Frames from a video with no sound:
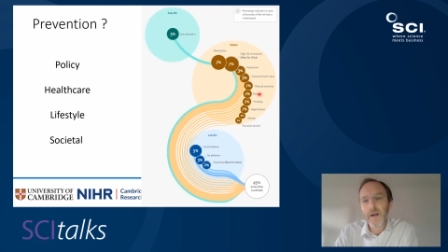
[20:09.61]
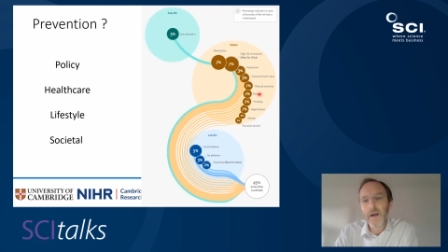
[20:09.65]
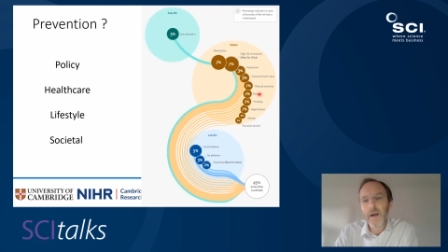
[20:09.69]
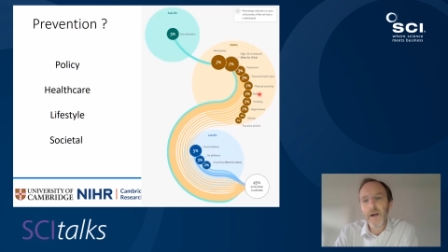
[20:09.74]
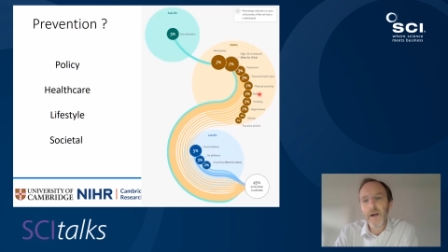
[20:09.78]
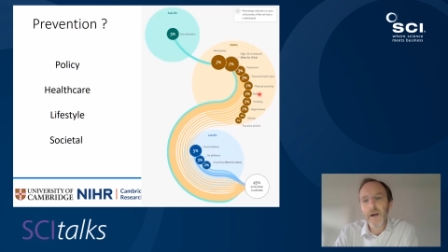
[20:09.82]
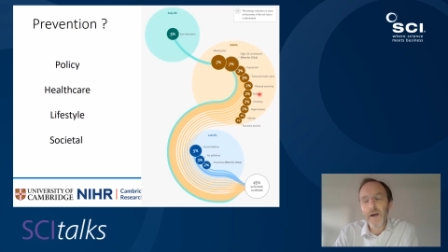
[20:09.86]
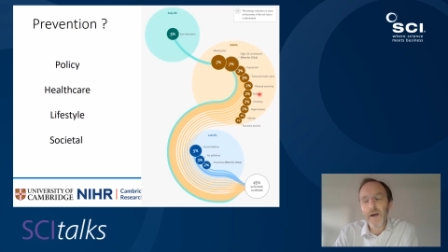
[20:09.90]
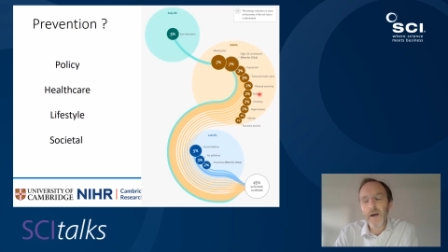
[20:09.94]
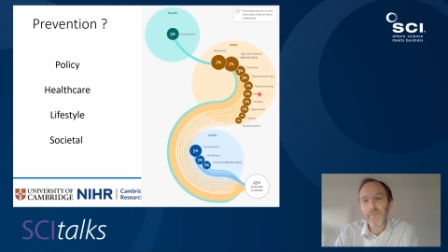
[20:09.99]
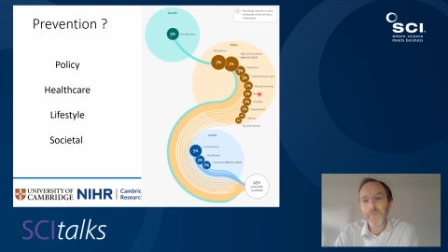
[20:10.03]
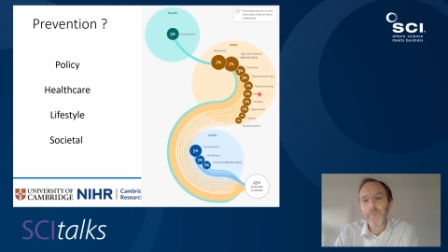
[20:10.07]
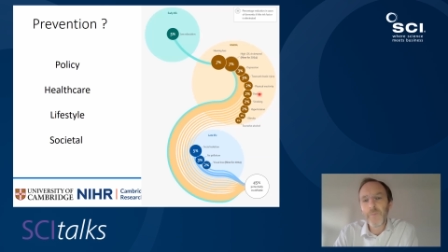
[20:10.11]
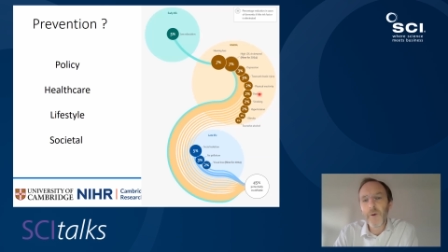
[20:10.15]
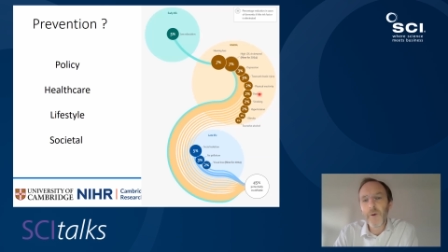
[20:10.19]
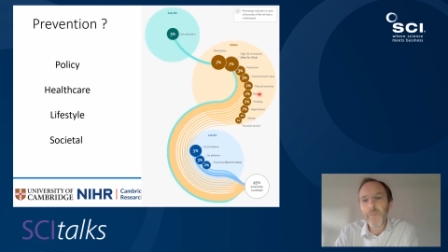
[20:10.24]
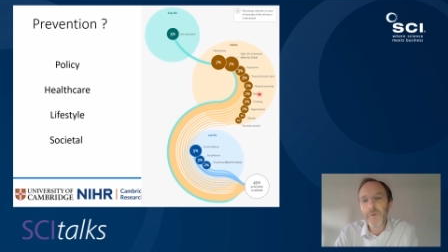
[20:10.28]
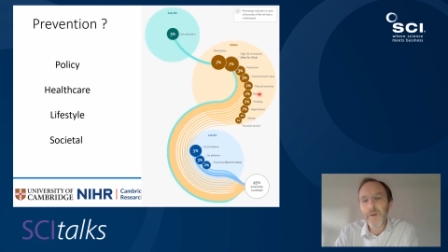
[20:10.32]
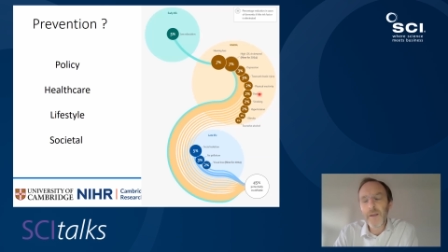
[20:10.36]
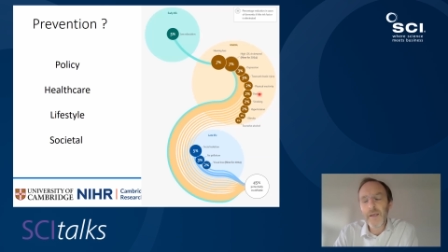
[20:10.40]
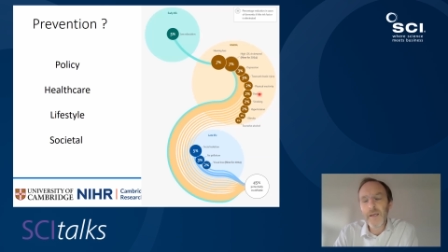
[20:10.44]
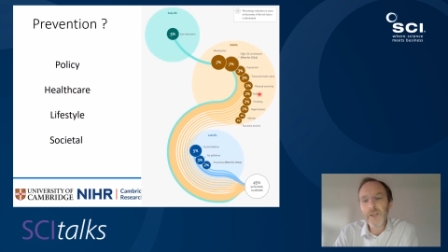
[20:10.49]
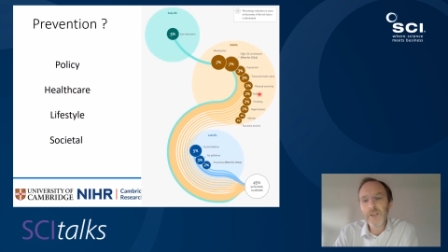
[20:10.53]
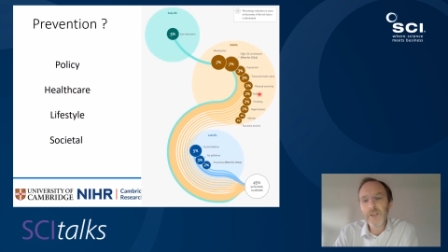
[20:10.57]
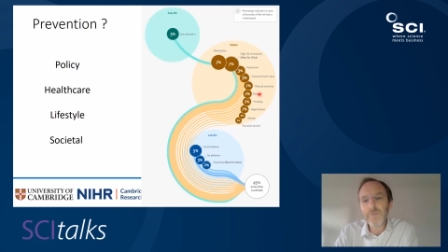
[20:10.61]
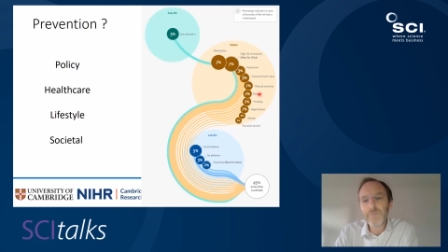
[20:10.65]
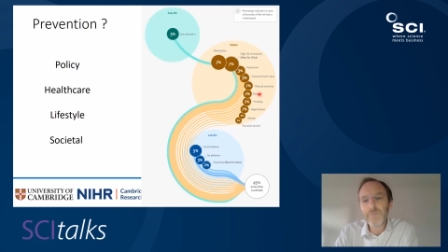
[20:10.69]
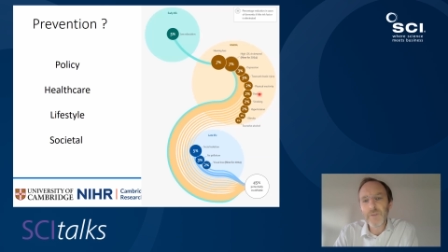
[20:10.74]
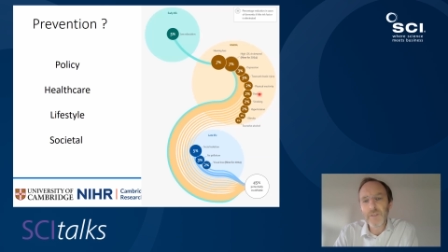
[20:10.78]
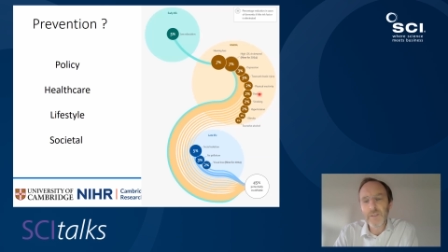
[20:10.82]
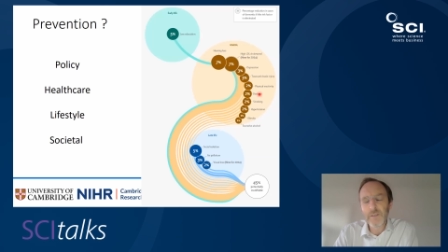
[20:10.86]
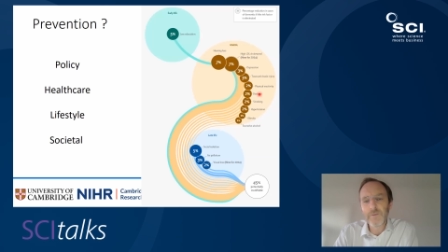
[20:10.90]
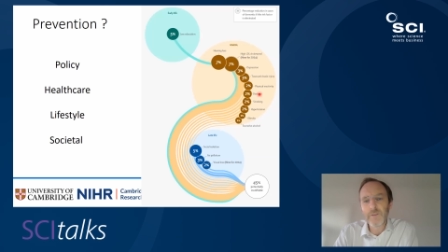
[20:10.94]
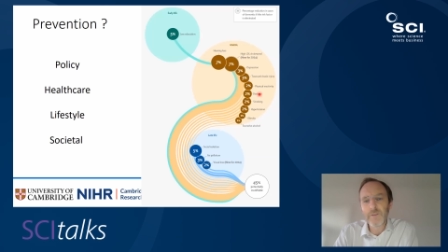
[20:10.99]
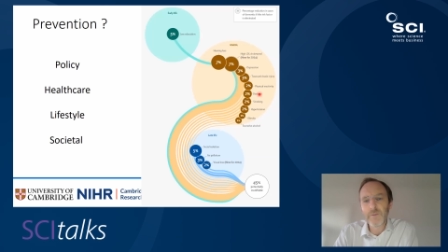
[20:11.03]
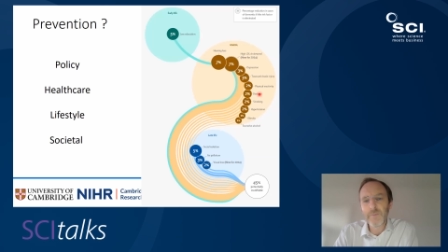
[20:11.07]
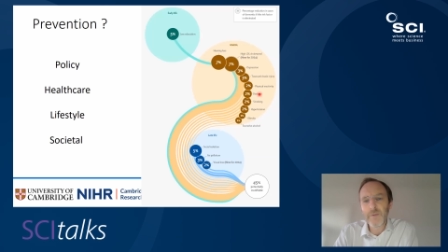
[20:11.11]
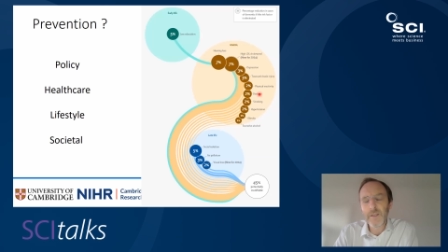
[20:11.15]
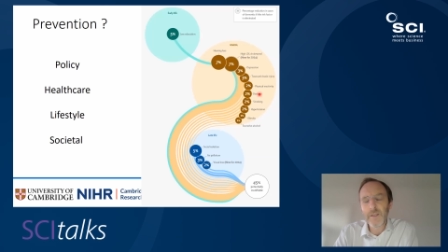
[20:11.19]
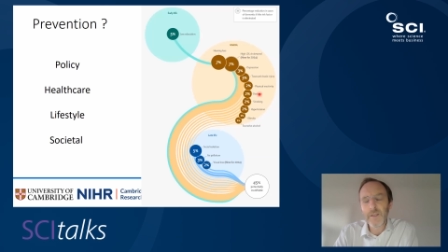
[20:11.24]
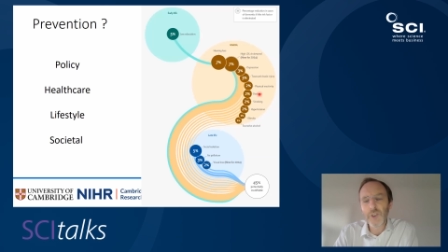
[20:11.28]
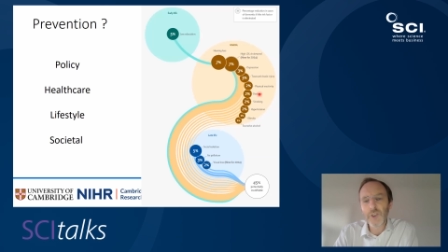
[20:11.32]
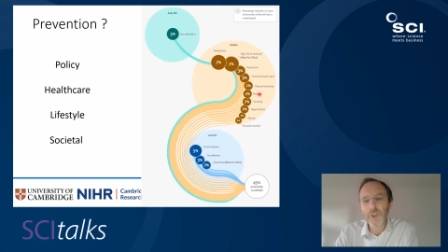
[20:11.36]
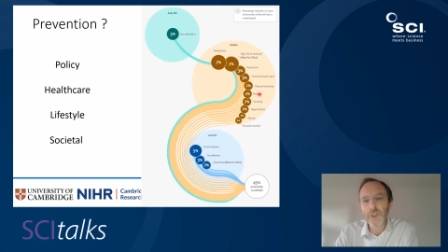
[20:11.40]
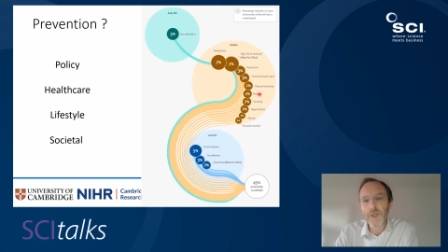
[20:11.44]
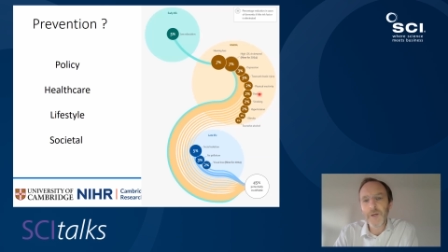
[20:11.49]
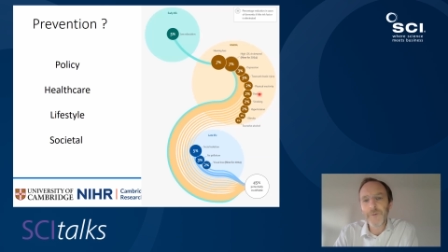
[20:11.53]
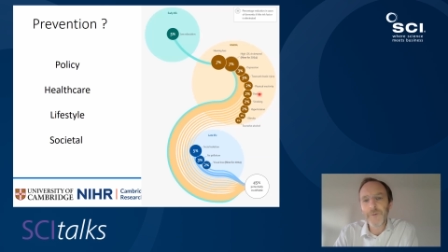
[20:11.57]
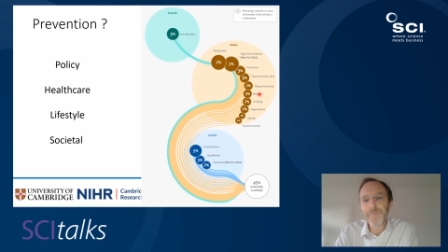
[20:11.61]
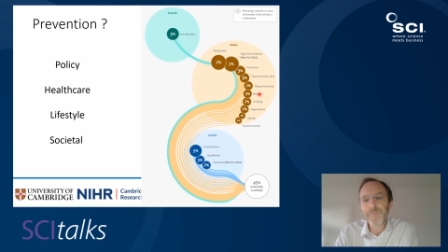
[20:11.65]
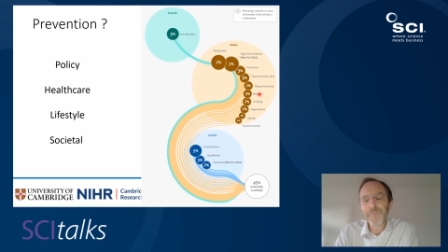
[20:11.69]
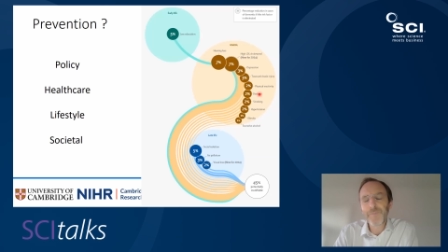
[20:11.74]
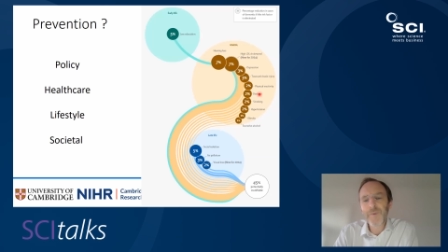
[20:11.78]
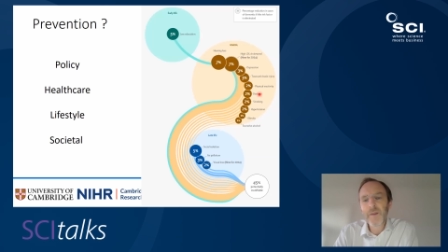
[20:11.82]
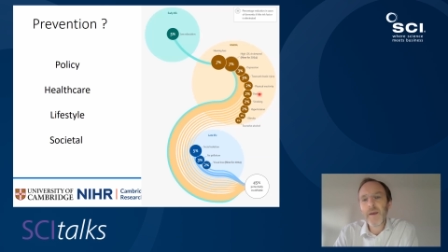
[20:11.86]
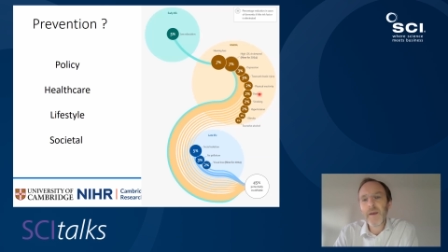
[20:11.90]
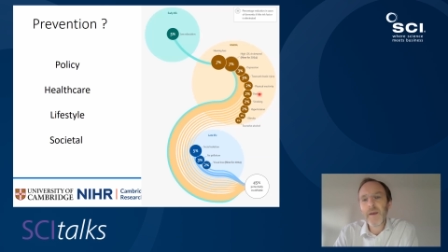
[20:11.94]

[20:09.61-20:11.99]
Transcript: population risks of dementia.